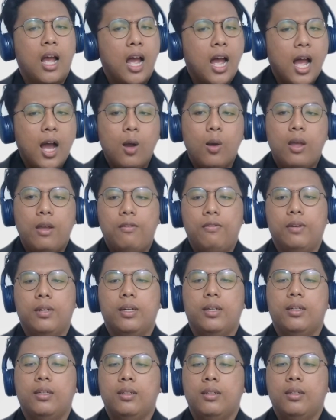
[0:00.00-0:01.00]

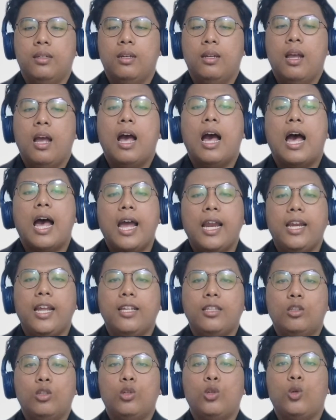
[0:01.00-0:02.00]
However, I'd
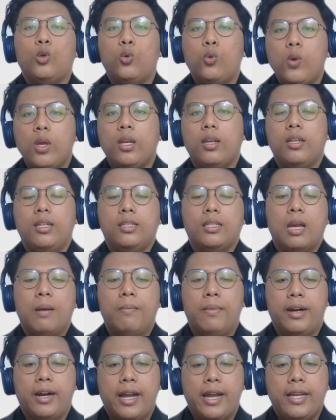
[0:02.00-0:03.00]
like to quickly
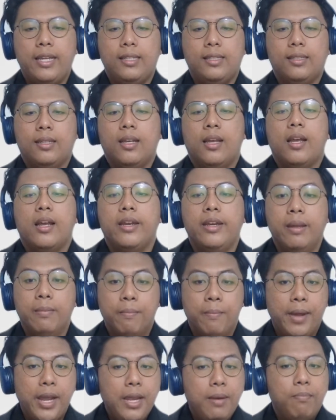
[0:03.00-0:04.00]
summarize the
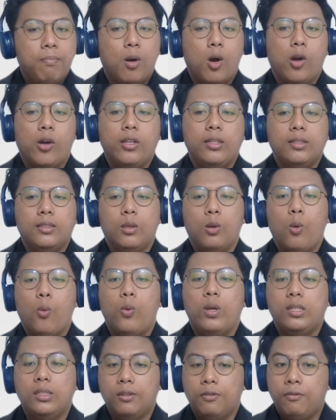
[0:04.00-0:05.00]
main points,
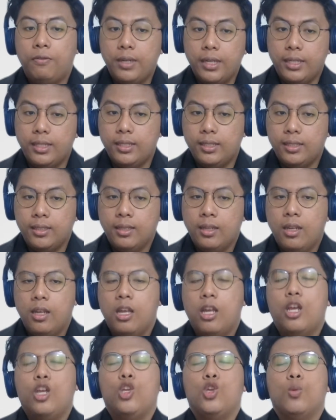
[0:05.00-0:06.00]
which first,
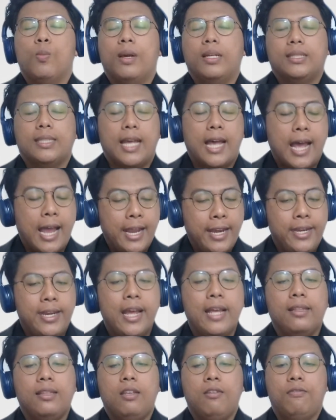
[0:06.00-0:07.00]
you must
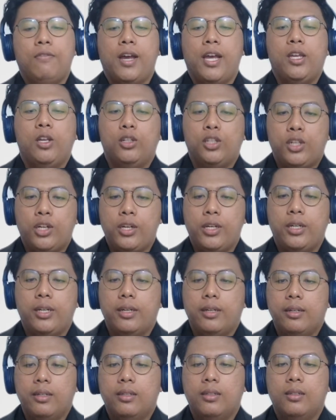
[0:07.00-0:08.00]
identify your
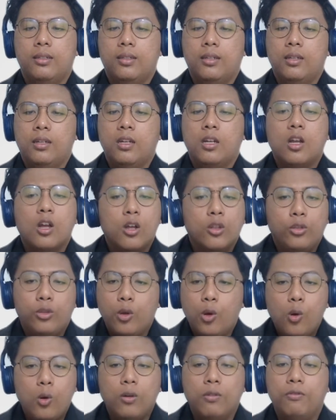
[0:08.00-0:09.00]
trigger.
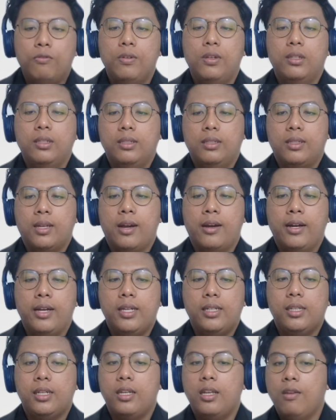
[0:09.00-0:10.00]
Don't feel
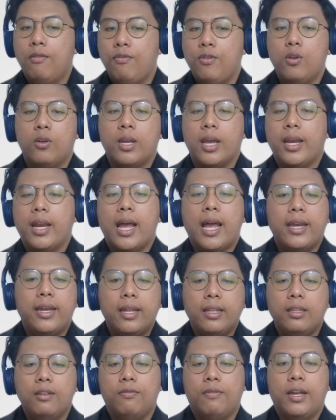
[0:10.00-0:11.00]
discouraged if you can
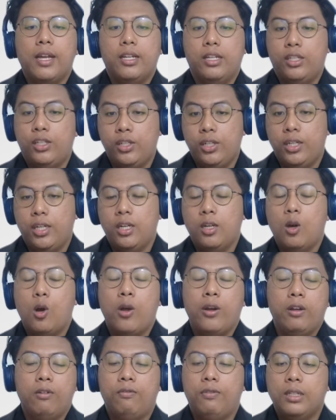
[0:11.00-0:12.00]
identify a trigger
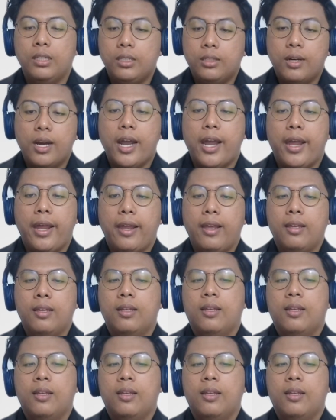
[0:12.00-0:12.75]
on the first try.